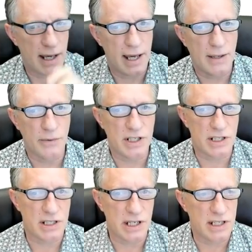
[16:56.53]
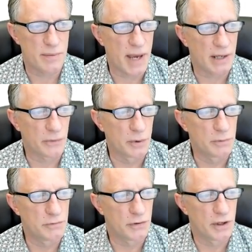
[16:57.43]
and we just need to make
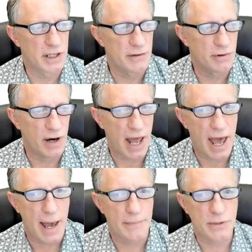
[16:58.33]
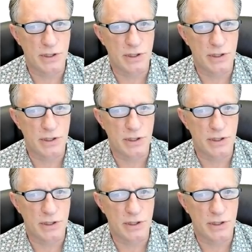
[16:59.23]
room for a different app.